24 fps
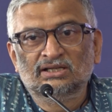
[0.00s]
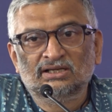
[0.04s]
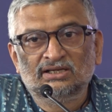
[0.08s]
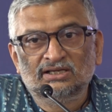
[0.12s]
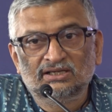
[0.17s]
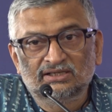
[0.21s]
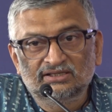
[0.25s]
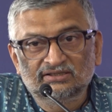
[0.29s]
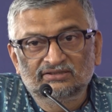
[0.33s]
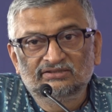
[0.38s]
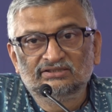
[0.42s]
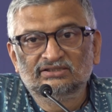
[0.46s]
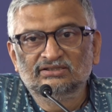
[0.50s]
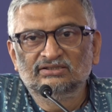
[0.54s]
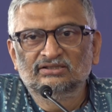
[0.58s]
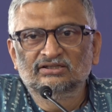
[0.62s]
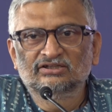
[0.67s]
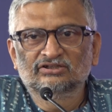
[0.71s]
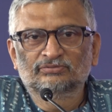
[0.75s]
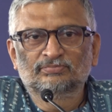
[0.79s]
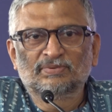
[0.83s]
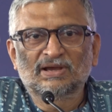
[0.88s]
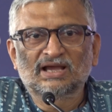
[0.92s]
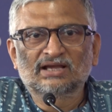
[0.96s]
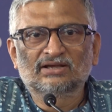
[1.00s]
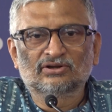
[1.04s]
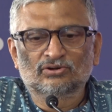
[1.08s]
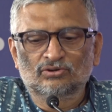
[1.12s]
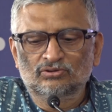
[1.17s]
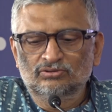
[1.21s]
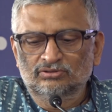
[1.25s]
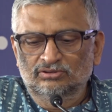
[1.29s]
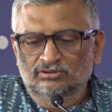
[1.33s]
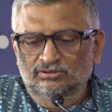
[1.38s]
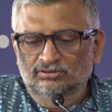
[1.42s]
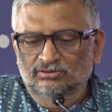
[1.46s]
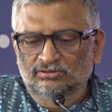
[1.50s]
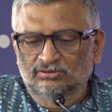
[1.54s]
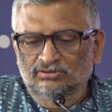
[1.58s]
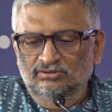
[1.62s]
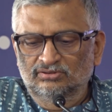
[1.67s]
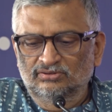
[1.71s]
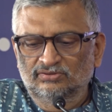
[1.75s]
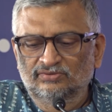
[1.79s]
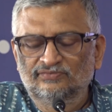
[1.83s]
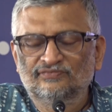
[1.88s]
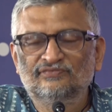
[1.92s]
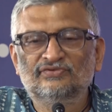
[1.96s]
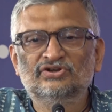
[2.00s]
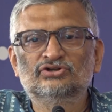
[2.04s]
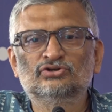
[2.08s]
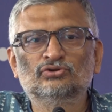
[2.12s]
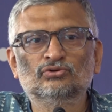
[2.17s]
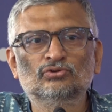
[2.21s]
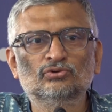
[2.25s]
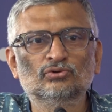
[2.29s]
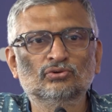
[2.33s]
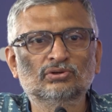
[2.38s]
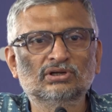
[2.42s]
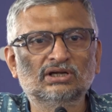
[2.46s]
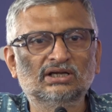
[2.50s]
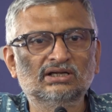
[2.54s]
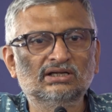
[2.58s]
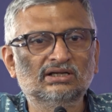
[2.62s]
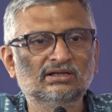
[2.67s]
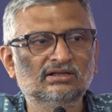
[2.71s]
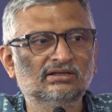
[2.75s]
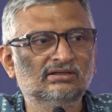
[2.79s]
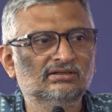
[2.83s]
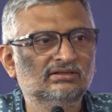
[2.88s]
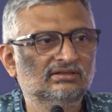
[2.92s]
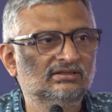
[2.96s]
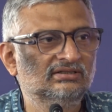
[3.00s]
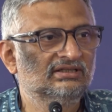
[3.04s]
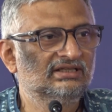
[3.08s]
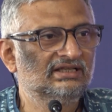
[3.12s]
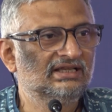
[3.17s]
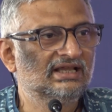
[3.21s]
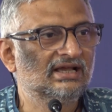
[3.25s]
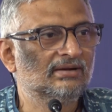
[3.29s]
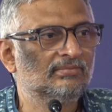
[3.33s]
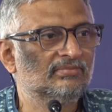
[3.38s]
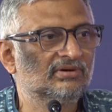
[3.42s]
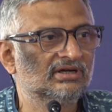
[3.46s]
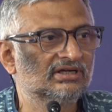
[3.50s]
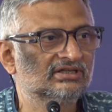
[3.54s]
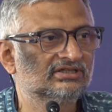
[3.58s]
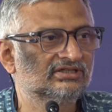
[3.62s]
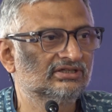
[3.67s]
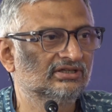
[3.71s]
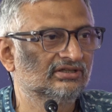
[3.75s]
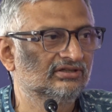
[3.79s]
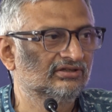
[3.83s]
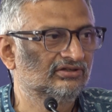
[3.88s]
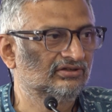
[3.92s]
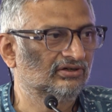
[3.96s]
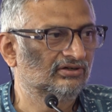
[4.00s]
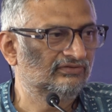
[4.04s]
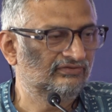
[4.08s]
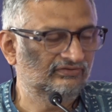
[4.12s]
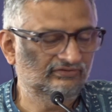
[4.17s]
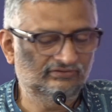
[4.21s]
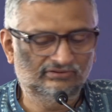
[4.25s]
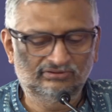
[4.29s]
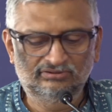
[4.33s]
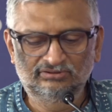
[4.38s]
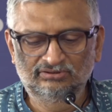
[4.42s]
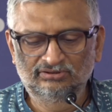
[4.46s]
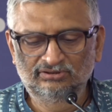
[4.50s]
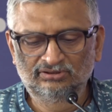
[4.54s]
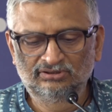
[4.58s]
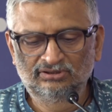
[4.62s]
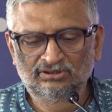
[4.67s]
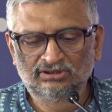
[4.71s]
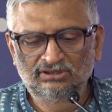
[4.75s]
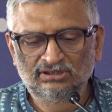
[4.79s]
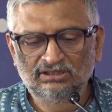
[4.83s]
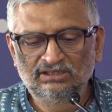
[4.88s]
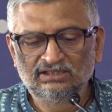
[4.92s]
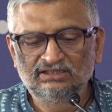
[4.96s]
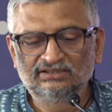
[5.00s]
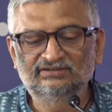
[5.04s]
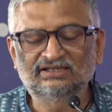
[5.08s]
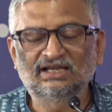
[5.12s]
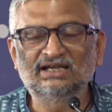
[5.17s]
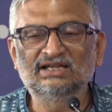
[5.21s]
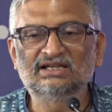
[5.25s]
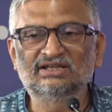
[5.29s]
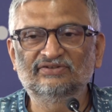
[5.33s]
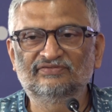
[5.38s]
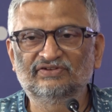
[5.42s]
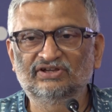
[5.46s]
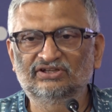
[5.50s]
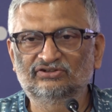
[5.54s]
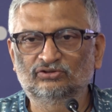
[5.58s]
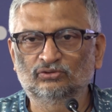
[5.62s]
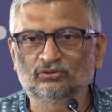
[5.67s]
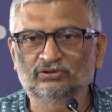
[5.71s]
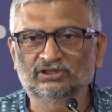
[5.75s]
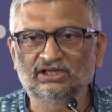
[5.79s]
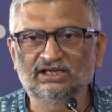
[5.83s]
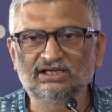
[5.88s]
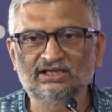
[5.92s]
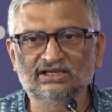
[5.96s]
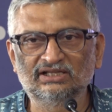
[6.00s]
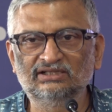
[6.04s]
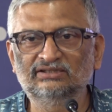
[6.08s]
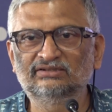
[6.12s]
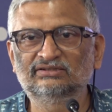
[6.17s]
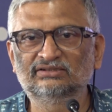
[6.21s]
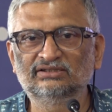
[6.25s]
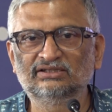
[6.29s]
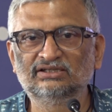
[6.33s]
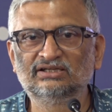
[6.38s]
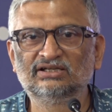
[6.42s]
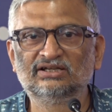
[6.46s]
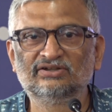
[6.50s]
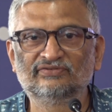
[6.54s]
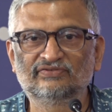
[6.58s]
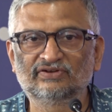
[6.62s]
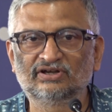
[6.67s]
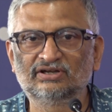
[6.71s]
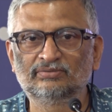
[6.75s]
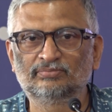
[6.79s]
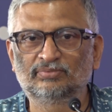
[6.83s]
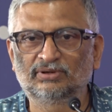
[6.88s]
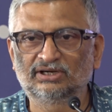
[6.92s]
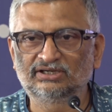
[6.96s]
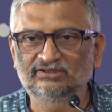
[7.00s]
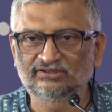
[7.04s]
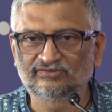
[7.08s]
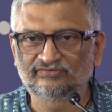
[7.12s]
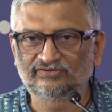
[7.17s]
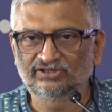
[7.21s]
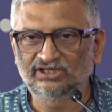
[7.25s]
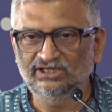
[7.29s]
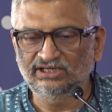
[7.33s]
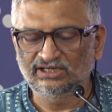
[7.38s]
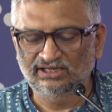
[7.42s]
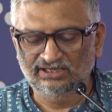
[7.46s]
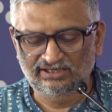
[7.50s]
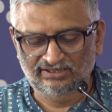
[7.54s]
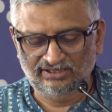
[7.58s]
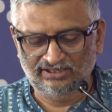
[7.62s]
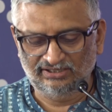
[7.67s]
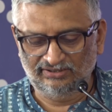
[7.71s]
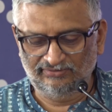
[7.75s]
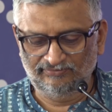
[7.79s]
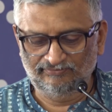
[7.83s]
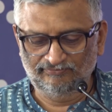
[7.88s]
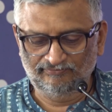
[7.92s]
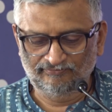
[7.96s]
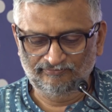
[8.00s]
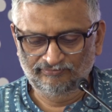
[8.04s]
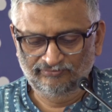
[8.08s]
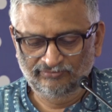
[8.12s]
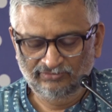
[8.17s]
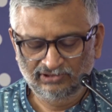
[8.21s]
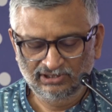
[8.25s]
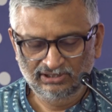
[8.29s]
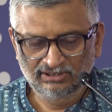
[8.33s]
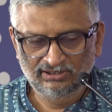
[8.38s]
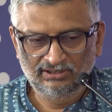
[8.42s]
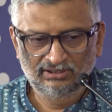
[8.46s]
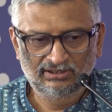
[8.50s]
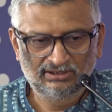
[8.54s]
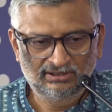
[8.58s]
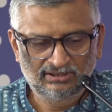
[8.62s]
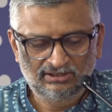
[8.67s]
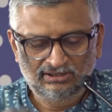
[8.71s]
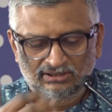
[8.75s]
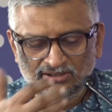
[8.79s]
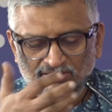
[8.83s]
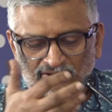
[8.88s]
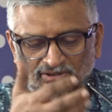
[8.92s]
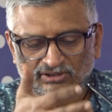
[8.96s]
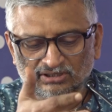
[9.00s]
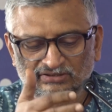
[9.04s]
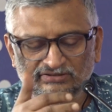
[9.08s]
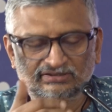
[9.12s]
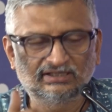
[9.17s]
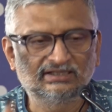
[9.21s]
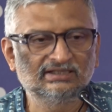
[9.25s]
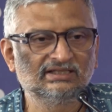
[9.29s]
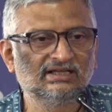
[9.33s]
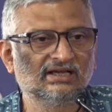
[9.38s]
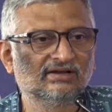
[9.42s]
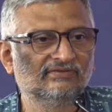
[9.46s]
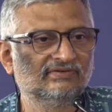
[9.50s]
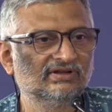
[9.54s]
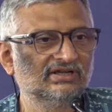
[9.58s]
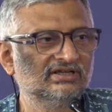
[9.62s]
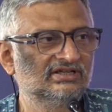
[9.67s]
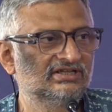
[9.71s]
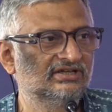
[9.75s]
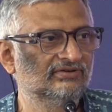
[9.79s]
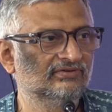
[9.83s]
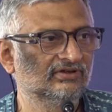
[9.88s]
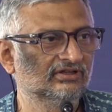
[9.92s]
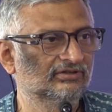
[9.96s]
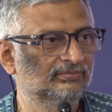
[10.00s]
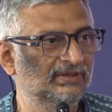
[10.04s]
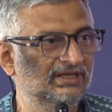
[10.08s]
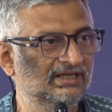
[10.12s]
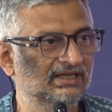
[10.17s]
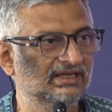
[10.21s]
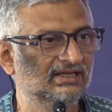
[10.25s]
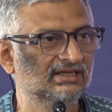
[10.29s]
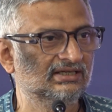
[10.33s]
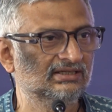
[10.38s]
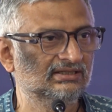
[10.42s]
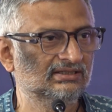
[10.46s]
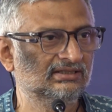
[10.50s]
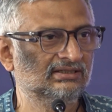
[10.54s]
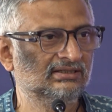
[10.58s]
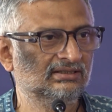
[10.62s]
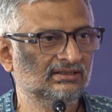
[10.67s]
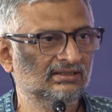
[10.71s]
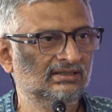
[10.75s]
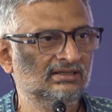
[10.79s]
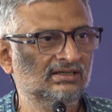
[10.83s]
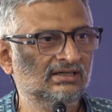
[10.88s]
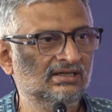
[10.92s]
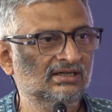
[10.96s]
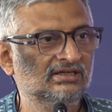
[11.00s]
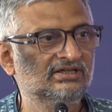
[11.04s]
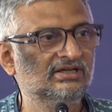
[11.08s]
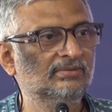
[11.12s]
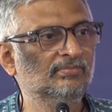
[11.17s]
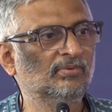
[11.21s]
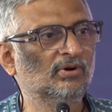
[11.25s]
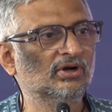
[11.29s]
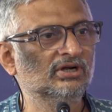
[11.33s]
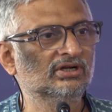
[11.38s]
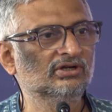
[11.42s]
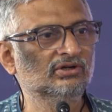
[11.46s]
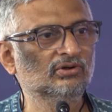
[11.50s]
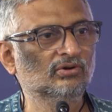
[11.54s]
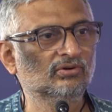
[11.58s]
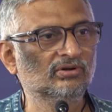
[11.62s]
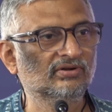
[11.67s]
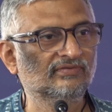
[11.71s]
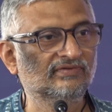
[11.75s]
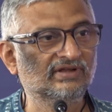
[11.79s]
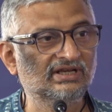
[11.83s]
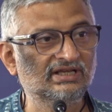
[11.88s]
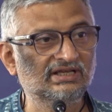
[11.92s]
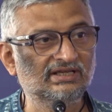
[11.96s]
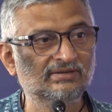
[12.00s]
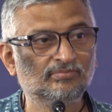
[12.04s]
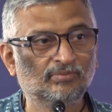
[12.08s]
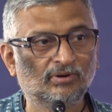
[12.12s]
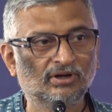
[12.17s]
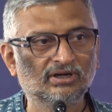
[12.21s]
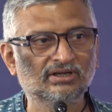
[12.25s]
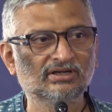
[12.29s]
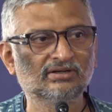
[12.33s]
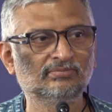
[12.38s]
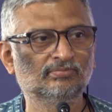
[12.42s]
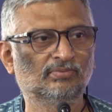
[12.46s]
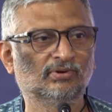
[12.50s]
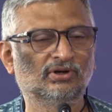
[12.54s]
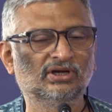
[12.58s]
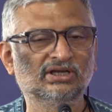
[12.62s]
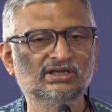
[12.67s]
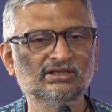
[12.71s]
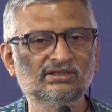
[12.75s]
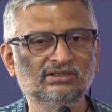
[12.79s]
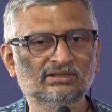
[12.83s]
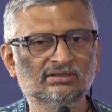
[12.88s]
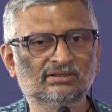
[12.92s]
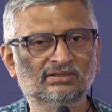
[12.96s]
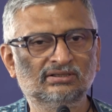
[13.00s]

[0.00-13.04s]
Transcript: It is in this background we should look at the emergence of scientific societies in different parts of the country. Dr. Sandhya, when she was speaking, she pointed out a very important point